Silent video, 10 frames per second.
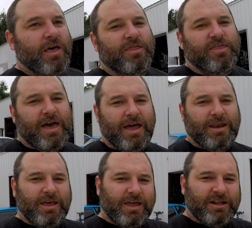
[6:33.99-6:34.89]
then
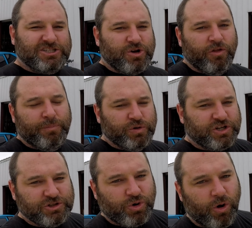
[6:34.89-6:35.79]
he can install the boost
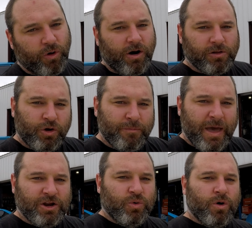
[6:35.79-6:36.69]
controller, a little
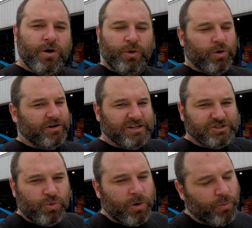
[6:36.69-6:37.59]
manual one or a
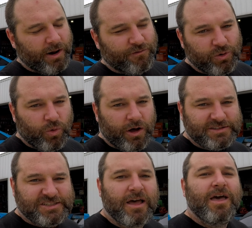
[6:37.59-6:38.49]
digital one, whatever he
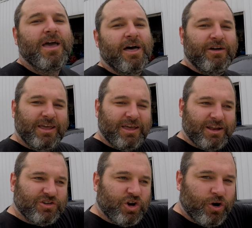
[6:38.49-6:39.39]
wants, and then he
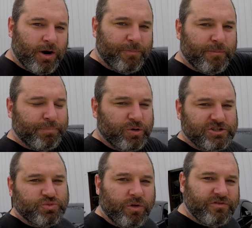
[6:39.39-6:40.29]
can turn up the
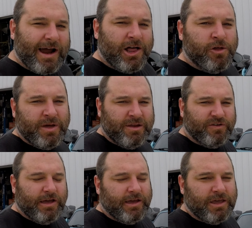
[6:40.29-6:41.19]
boost. We'll dial him in
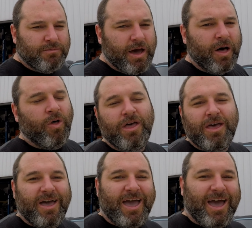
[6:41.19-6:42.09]
via email,
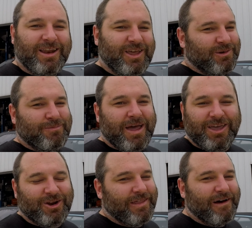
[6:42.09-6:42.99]
and he can make,
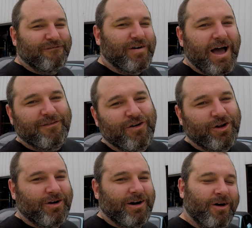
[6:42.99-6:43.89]
you know, that
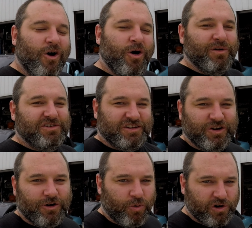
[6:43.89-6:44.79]
500, almost
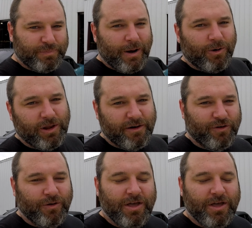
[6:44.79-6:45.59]
600 horsepower level.